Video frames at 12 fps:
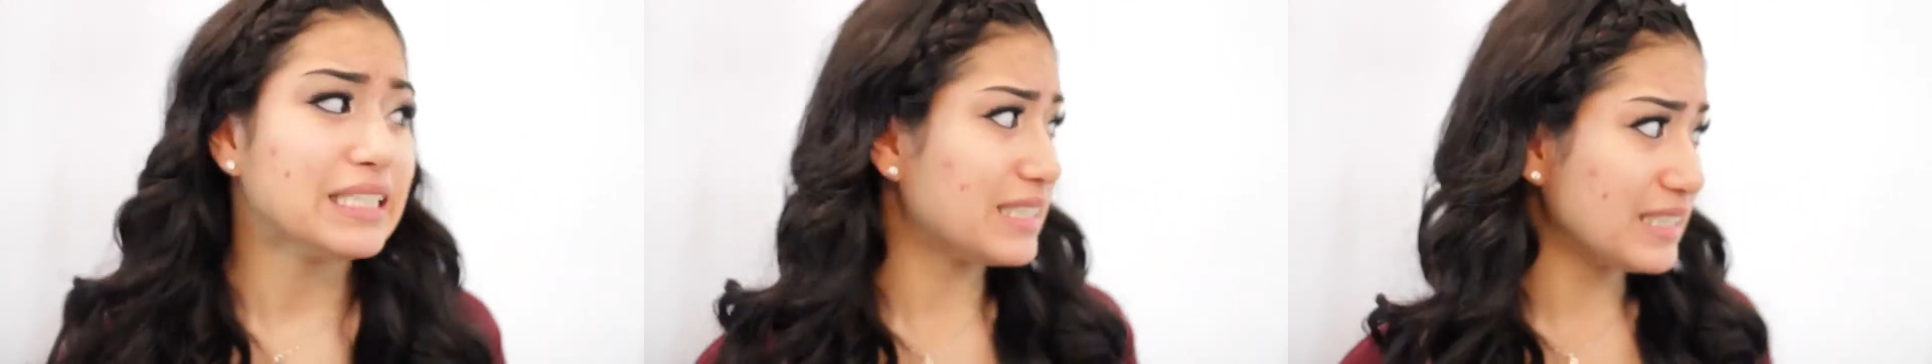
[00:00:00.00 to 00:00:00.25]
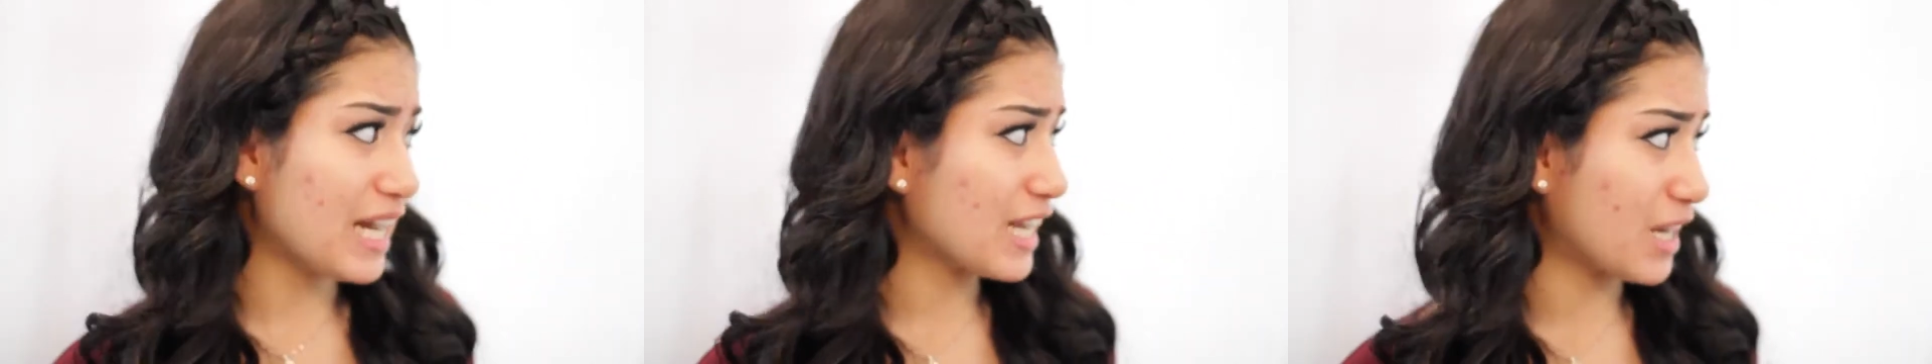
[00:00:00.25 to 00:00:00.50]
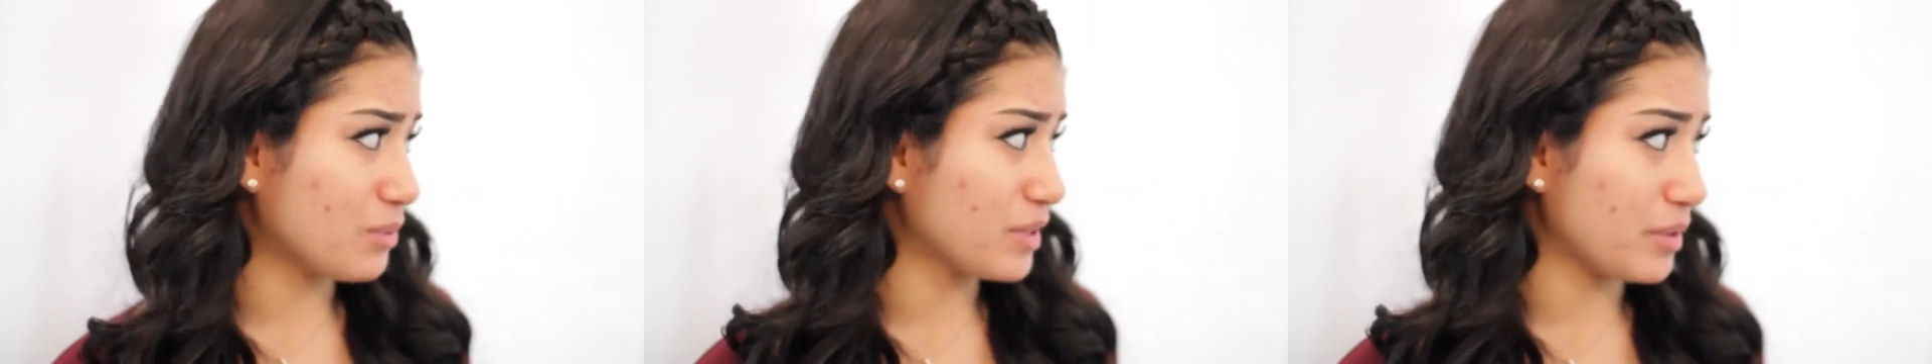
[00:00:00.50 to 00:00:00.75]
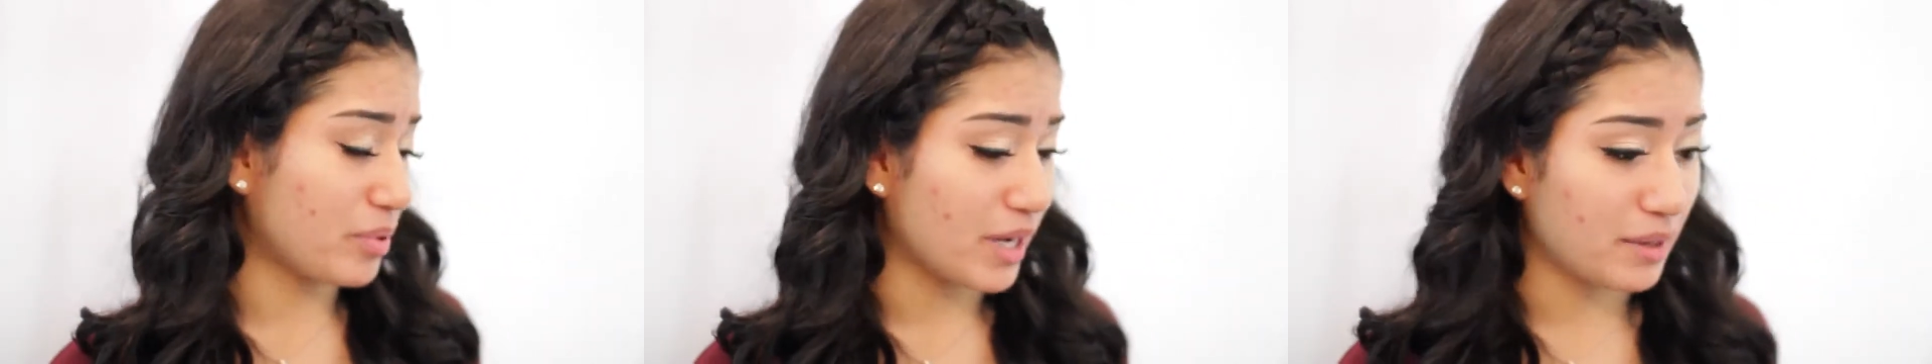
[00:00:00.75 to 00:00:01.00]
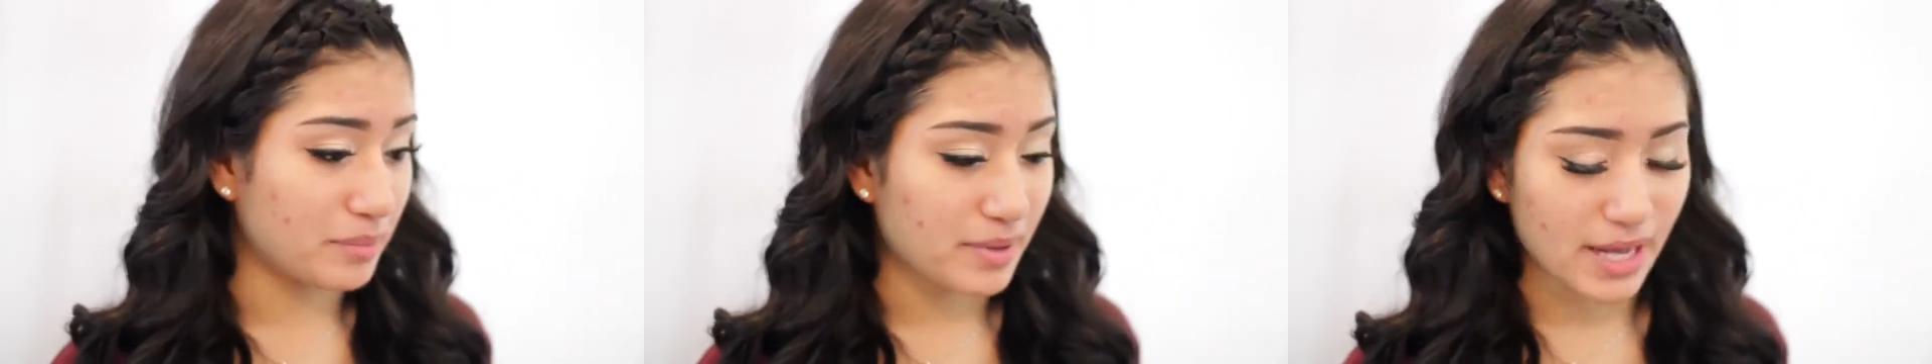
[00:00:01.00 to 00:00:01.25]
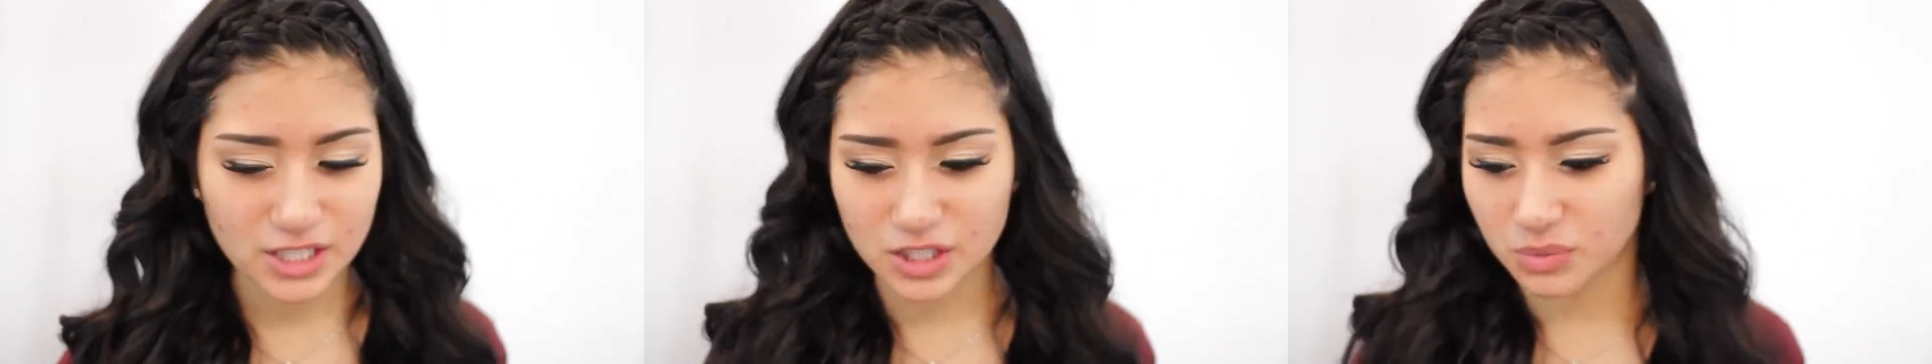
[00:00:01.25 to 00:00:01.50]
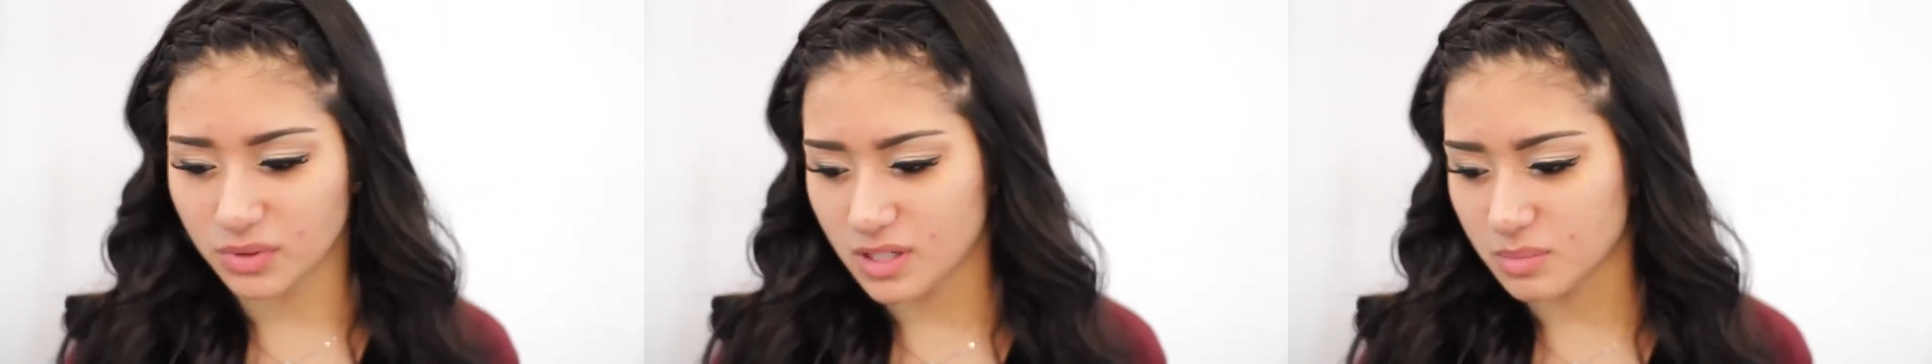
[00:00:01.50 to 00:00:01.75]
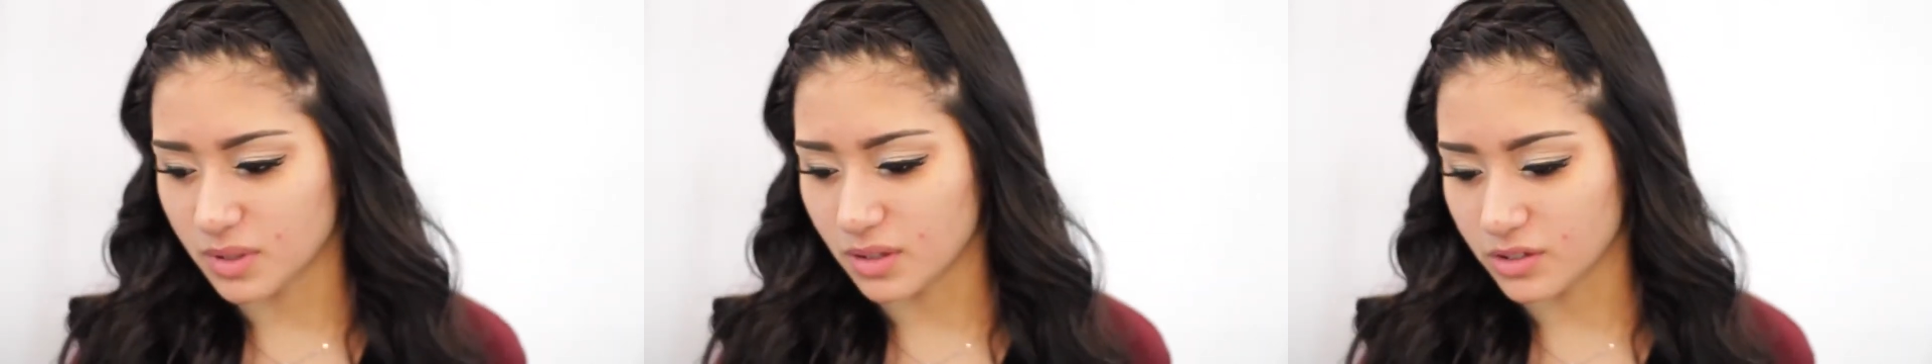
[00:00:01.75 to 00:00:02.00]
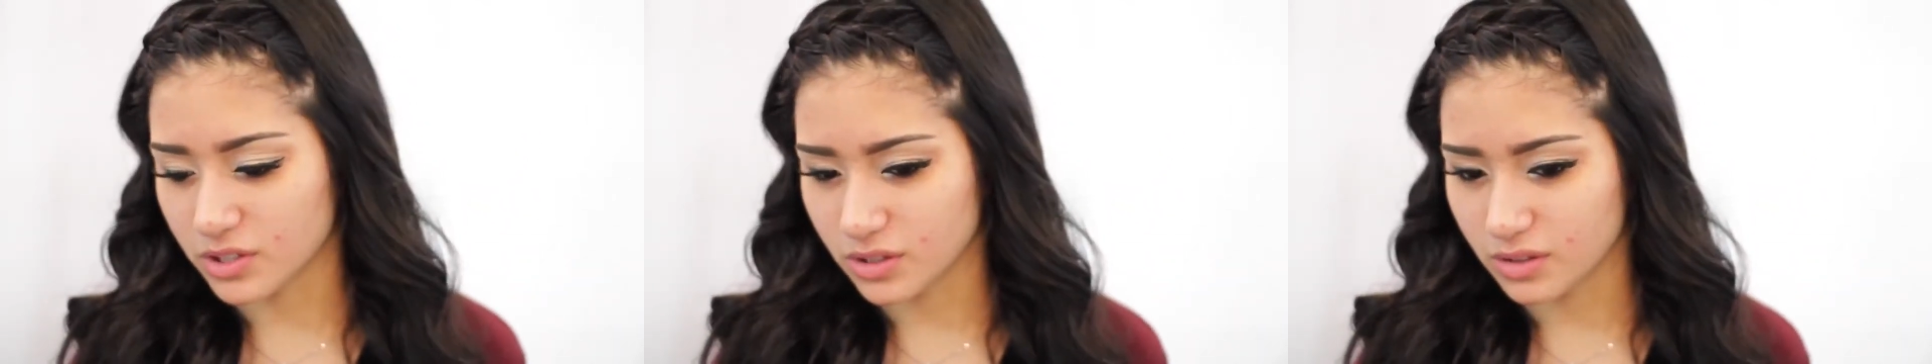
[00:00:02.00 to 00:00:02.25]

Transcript: did not come with a pump. Actually, where is my NARS